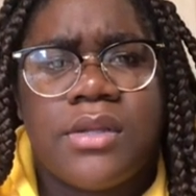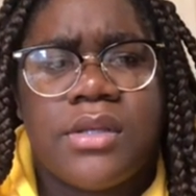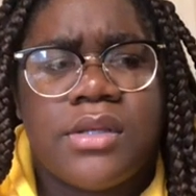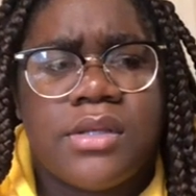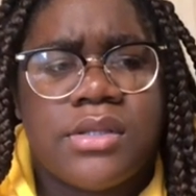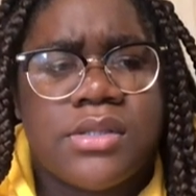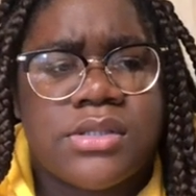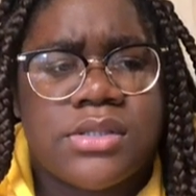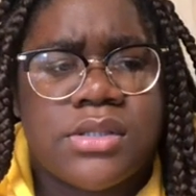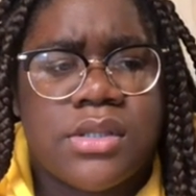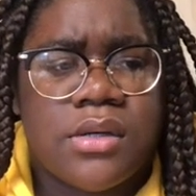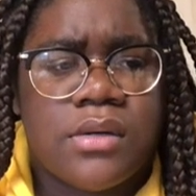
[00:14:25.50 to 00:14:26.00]

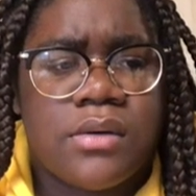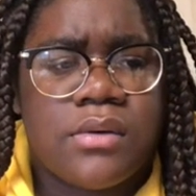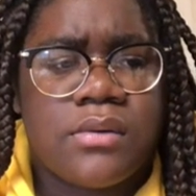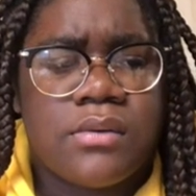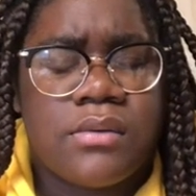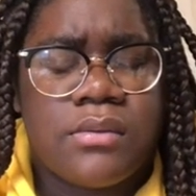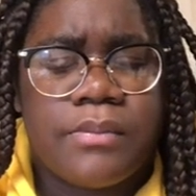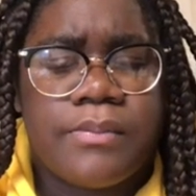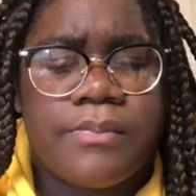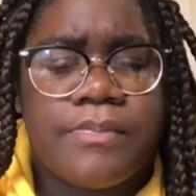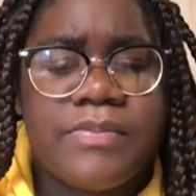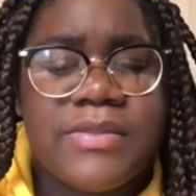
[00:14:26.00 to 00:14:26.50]
So
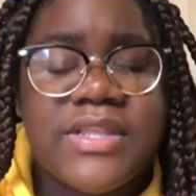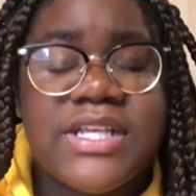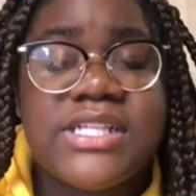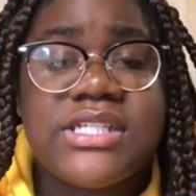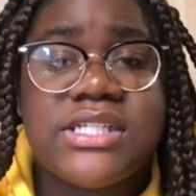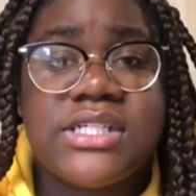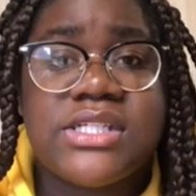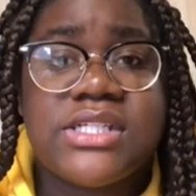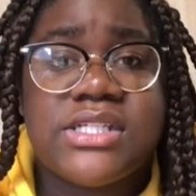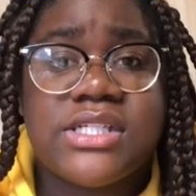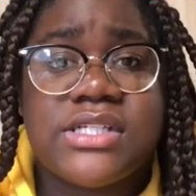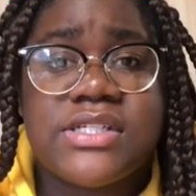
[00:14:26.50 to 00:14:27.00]
this
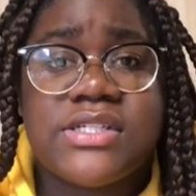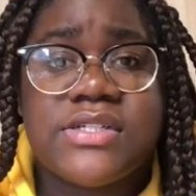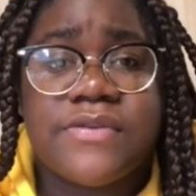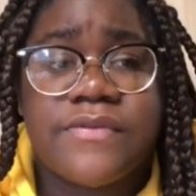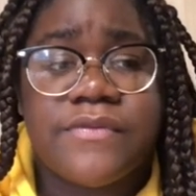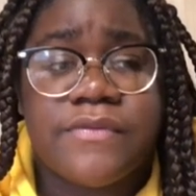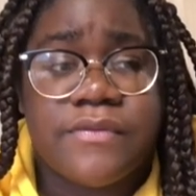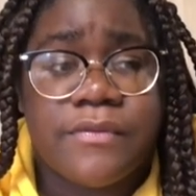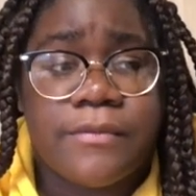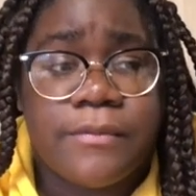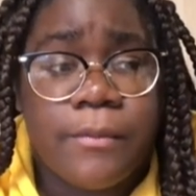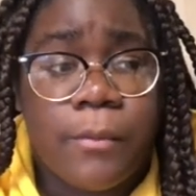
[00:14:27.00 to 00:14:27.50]
is just
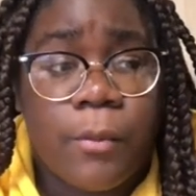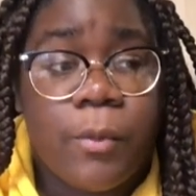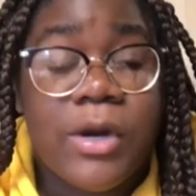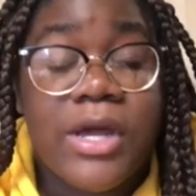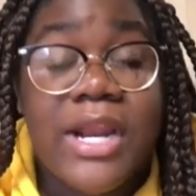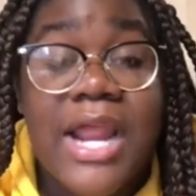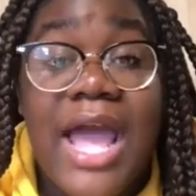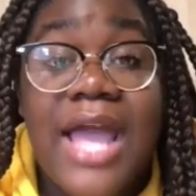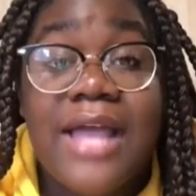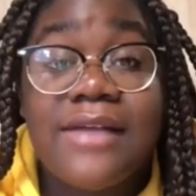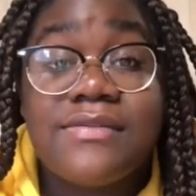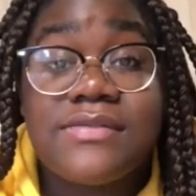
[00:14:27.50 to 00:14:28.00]
from what
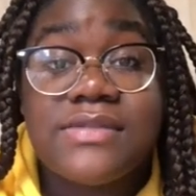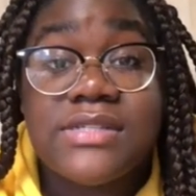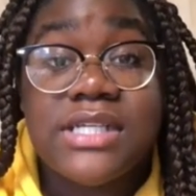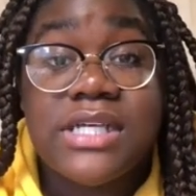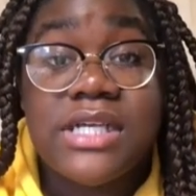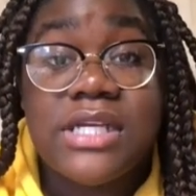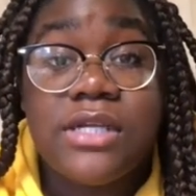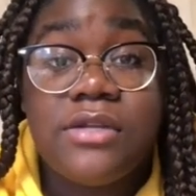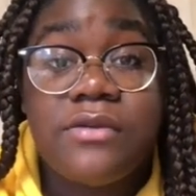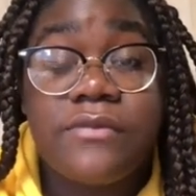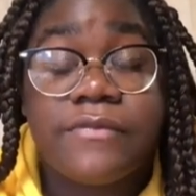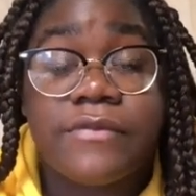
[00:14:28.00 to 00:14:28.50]
I've
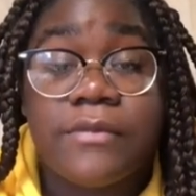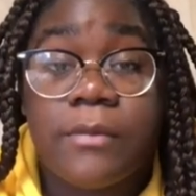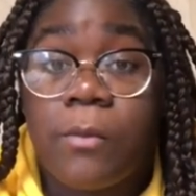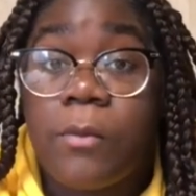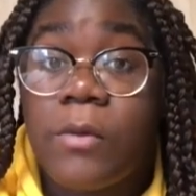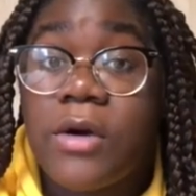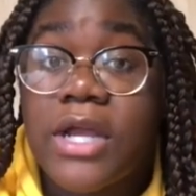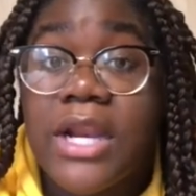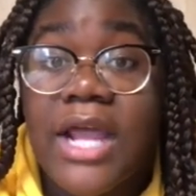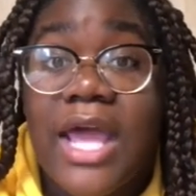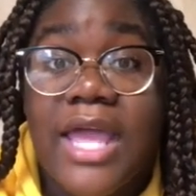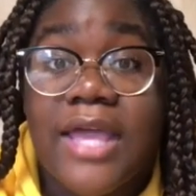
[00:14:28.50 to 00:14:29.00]
seen, from
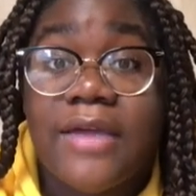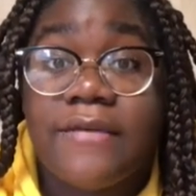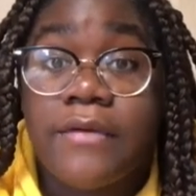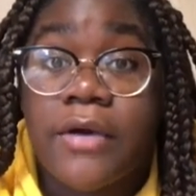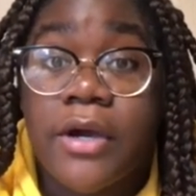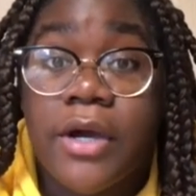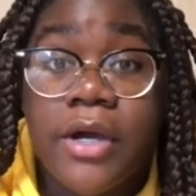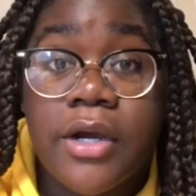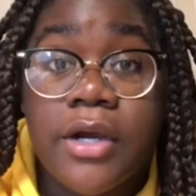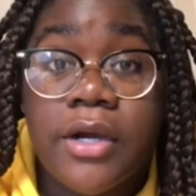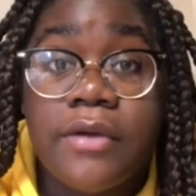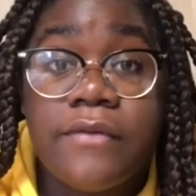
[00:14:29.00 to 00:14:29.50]
what I have
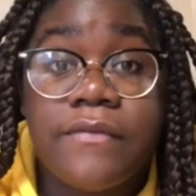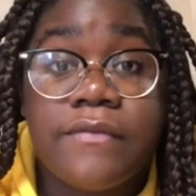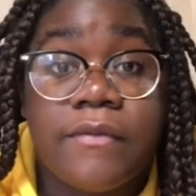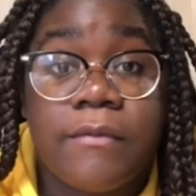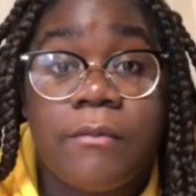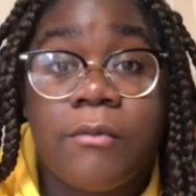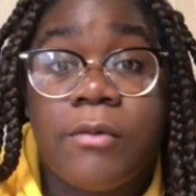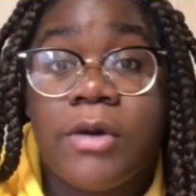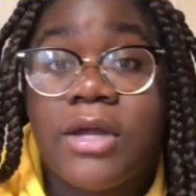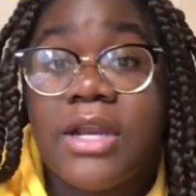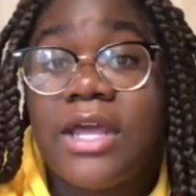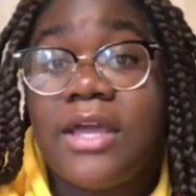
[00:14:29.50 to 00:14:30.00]
heard,
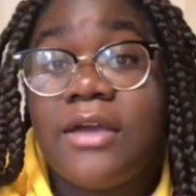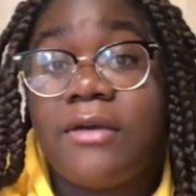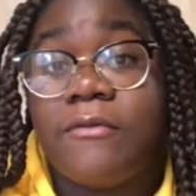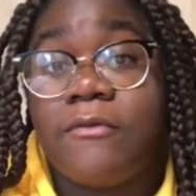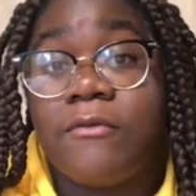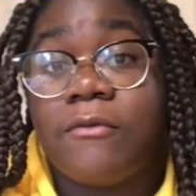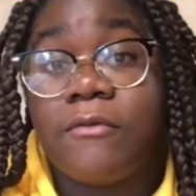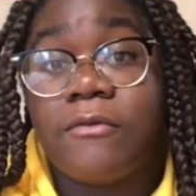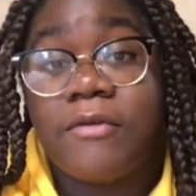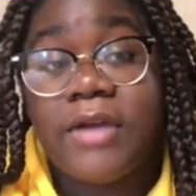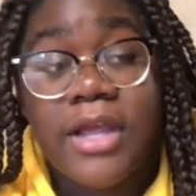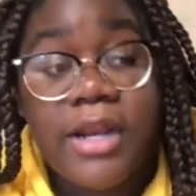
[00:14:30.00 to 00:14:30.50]
from what I have
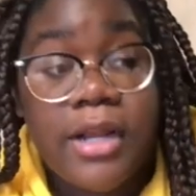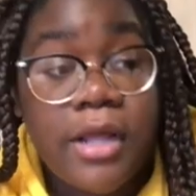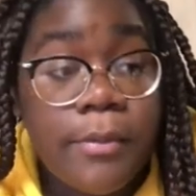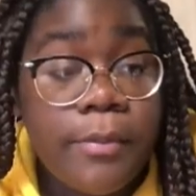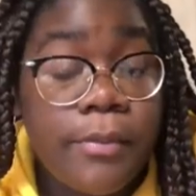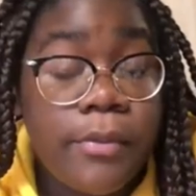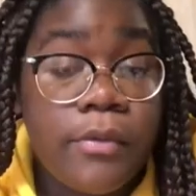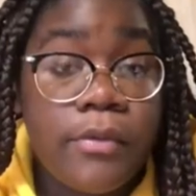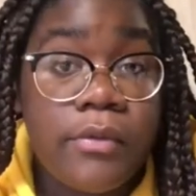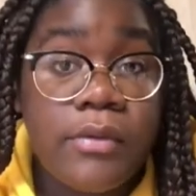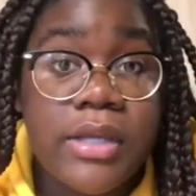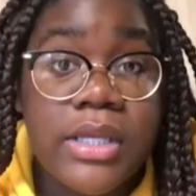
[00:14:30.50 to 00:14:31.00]
read up
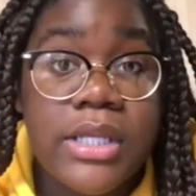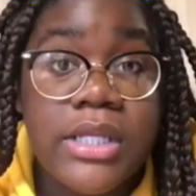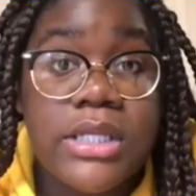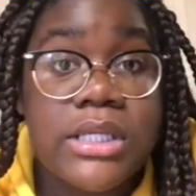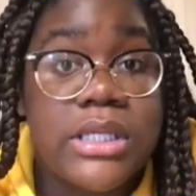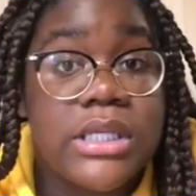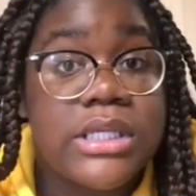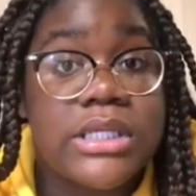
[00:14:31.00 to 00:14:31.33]
on.